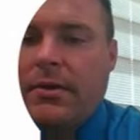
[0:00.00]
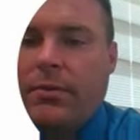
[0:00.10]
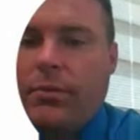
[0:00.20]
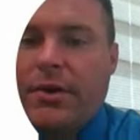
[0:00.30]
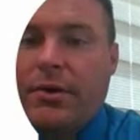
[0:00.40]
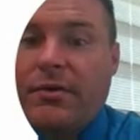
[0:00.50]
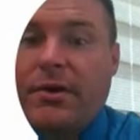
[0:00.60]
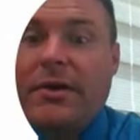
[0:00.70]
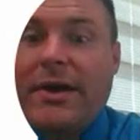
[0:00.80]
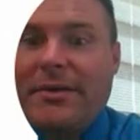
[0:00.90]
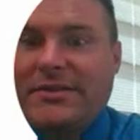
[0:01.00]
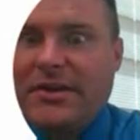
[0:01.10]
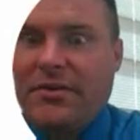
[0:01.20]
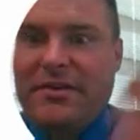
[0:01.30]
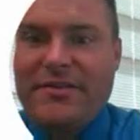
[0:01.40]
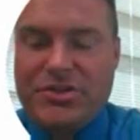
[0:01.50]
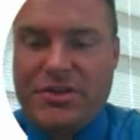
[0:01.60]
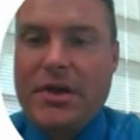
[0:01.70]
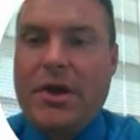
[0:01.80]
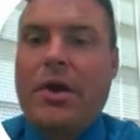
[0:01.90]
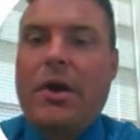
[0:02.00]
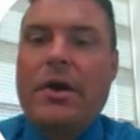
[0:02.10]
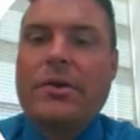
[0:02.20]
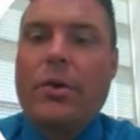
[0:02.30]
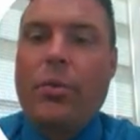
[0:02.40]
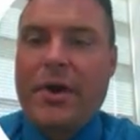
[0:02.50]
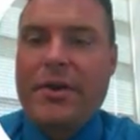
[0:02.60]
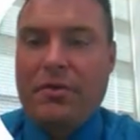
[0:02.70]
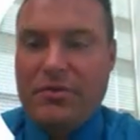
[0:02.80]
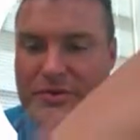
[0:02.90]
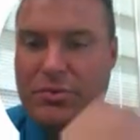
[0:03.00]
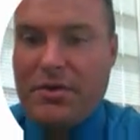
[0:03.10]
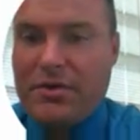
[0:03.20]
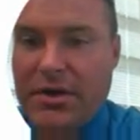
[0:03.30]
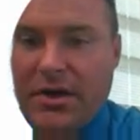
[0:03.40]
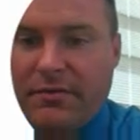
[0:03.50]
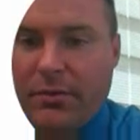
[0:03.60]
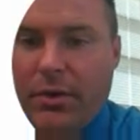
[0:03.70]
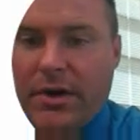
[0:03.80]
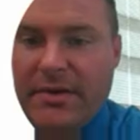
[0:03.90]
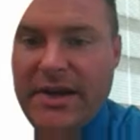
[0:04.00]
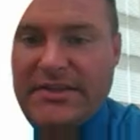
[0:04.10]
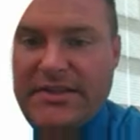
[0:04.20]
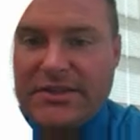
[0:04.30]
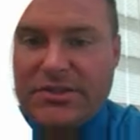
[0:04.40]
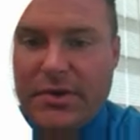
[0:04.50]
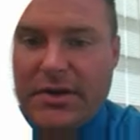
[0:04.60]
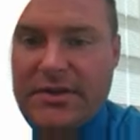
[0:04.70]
1 over, I'll say it right eventually, 1 over square root of 1 minus x squared.